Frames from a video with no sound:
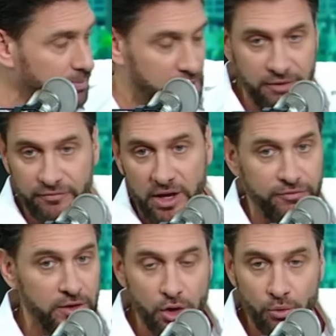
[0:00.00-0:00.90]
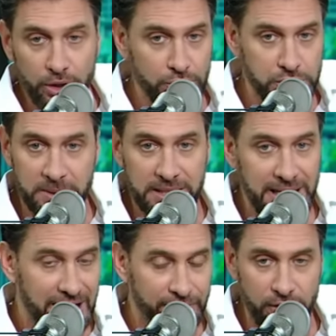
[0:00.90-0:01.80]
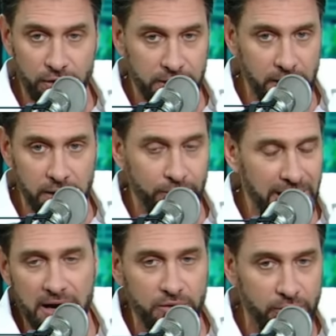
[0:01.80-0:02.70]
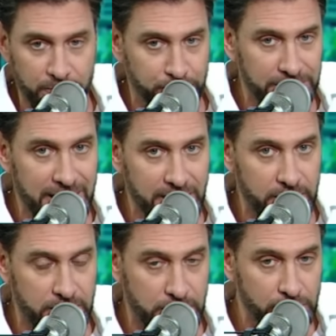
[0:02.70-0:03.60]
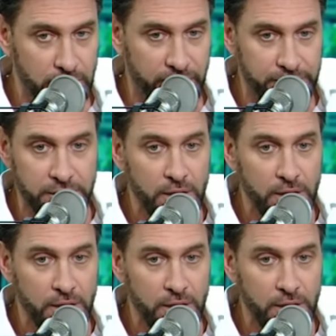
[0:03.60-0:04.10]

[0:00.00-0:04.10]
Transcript: mean, oh. if, if we lose McCaffrey or Kittle or what, I don't even want to put that into the universe.